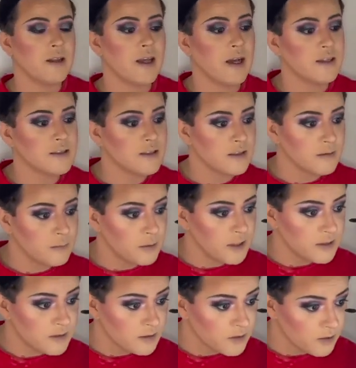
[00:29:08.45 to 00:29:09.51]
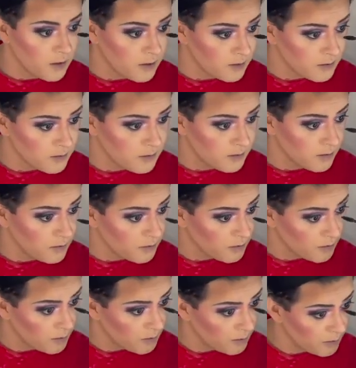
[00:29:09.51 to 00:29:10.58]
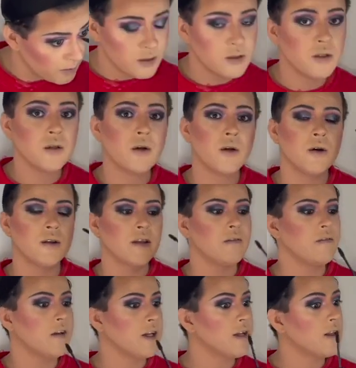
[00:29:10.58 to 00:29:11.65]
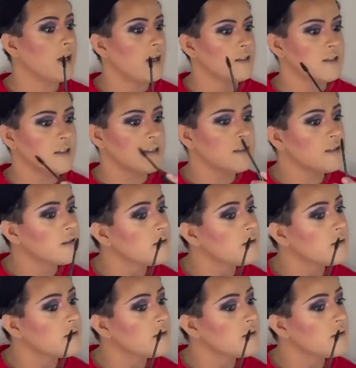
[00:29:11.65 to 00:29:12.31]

lashes be strong to hold the fake lashes.